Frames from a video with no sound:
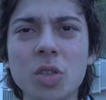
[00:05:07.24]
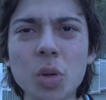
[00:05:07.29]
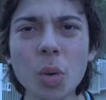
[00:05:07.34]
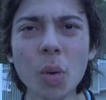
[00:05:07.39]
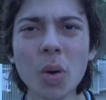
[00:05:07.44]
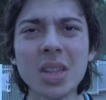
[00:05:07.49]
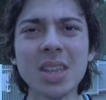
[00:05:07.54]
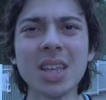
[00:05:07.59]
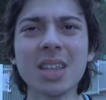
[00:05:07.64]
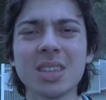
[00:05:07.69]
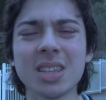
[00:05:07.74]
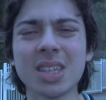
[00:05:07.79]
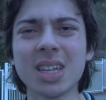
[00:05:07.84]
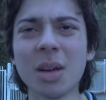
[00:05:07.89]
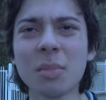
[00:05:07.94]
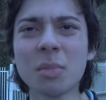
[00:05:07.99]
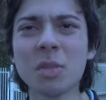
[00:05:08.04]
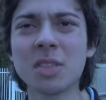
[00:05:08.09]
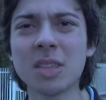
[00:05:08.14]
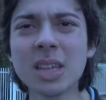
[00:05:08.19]
doing this and
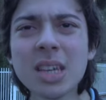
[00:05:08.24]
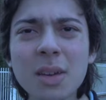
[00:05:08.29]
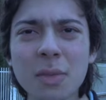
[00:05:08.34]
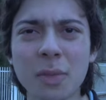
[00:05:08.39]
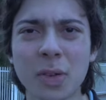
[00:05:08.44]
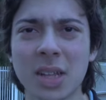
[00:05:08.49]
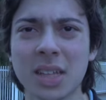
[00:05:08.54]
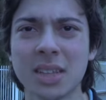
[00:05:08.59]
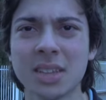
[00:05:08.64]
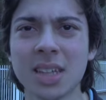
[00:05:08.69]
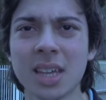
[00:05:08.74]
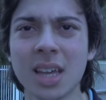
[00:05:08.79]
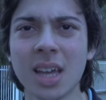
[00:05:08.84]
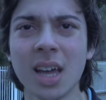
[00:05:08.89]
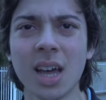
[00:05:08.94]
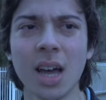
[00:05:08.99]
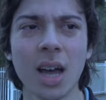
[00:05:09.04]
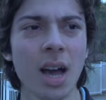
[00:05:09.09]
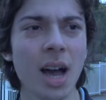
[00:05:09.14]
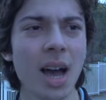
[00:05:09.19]
I'm sick of it.
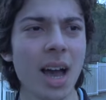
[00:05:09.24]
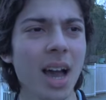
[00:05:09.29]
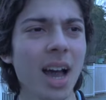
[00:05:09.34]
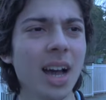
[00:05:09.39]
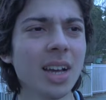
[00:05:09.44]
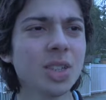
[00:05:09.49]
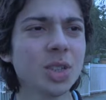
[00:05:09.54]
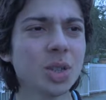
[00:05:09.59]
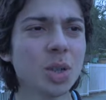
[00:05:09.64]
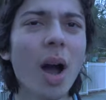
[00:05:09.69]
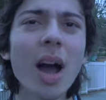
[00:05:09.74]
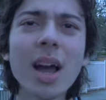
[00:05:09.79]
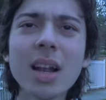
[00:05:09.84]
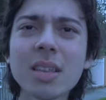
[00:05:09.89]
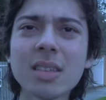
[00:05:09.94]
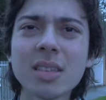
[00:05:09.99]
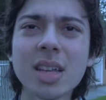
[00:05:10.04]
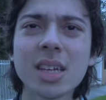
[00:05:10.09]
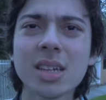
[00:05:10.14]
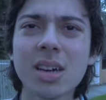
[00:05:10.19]
I, I try
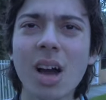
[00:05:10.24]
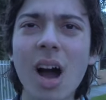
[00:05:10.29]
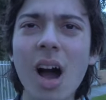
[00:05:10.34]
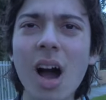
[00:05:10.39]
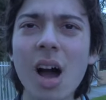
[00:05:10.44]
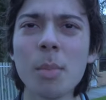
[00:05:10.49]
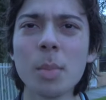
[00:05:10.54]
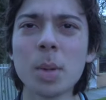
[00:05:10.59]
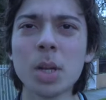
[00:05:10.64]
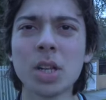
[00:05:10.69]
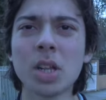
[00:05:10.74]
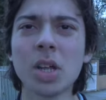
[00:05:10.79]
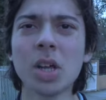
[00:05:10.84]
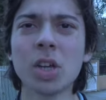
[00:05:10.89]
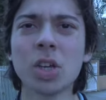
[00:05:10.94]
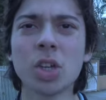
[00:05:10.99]
to stay calm and